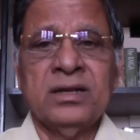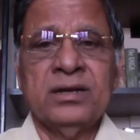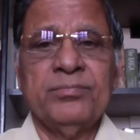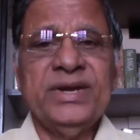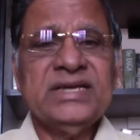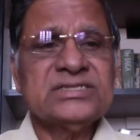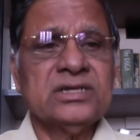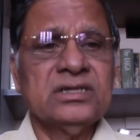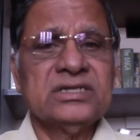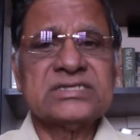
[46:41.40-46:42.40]
Based
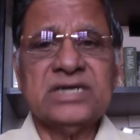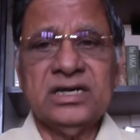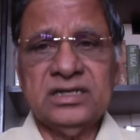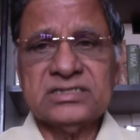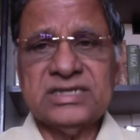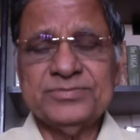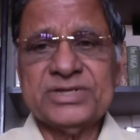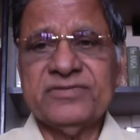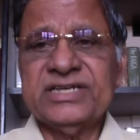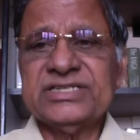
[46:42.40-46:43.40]
on the scholars'
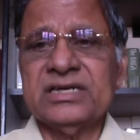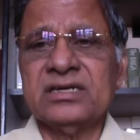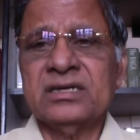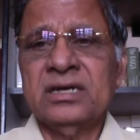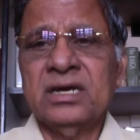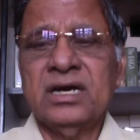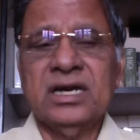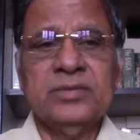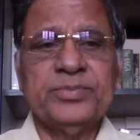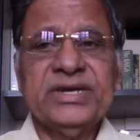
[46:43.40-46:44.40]
observation
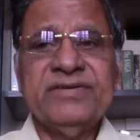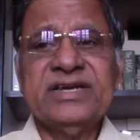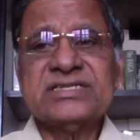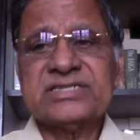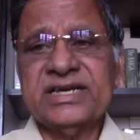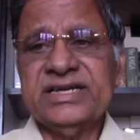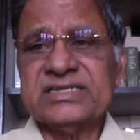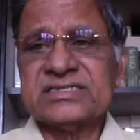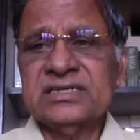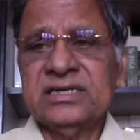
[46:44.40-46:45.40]
and previous
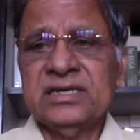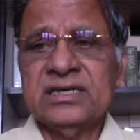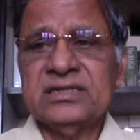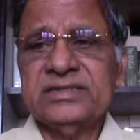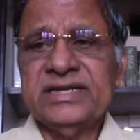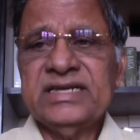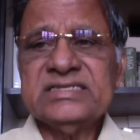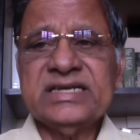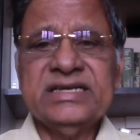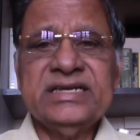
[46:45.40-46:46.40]
studies, there is
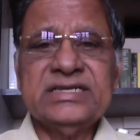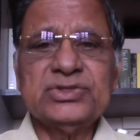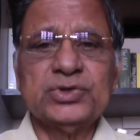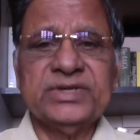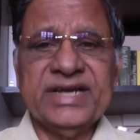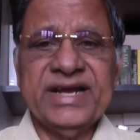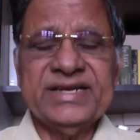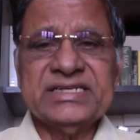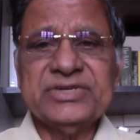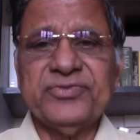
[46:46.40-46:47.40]
a need to
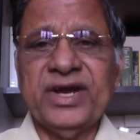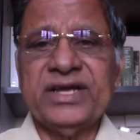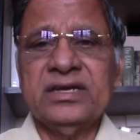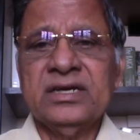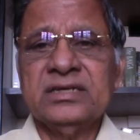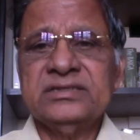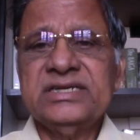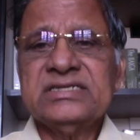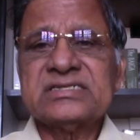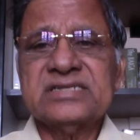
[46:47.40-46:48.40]
identify
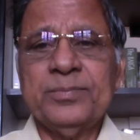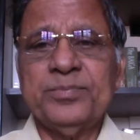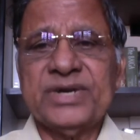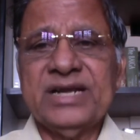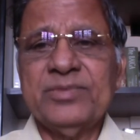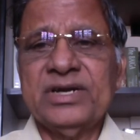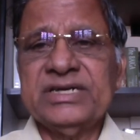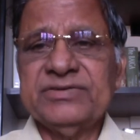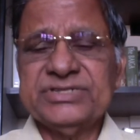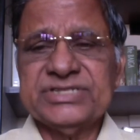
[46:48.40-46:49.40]
these sub-tribal
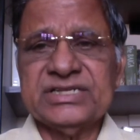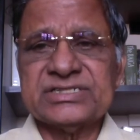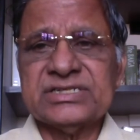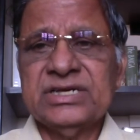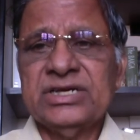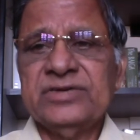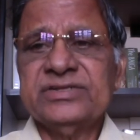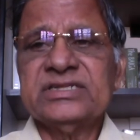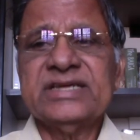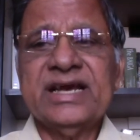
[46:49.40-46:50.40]
divisions with
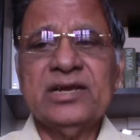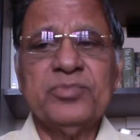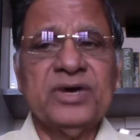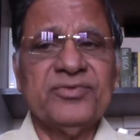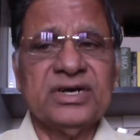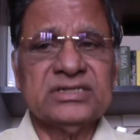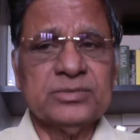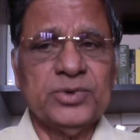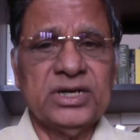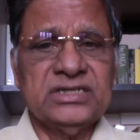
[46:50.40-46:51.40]
the help of
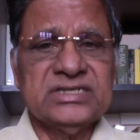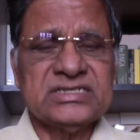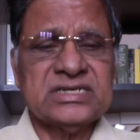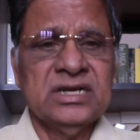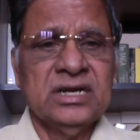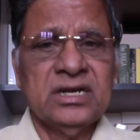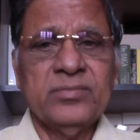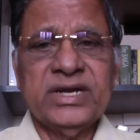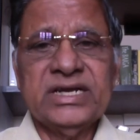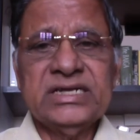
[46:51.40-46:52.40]
anthropologists
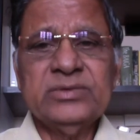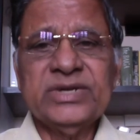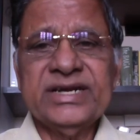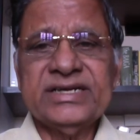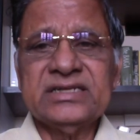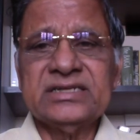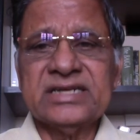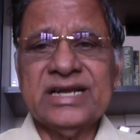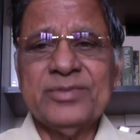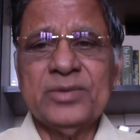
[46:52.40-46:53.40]
by enumerating the
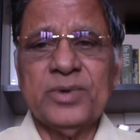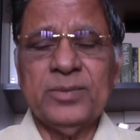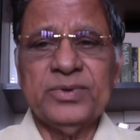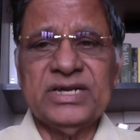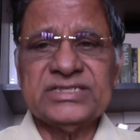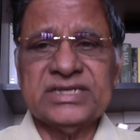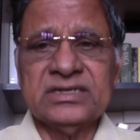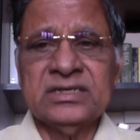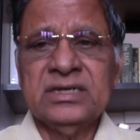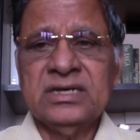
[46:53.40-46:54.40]
tribal
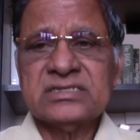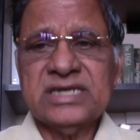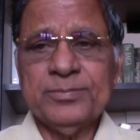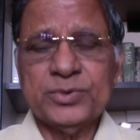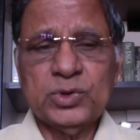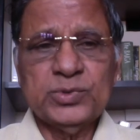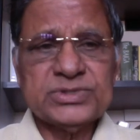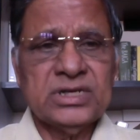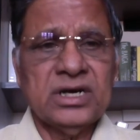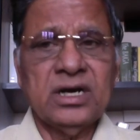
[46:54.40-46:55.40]
population,
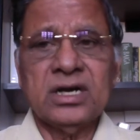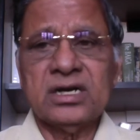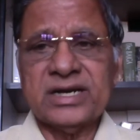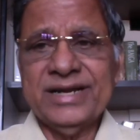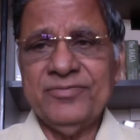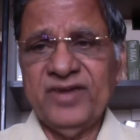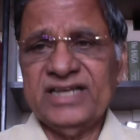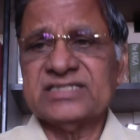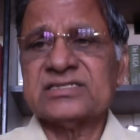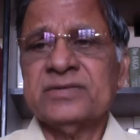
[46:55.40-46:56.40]
subgroups or
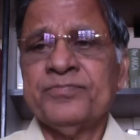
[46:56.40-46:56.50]
tribe-wise.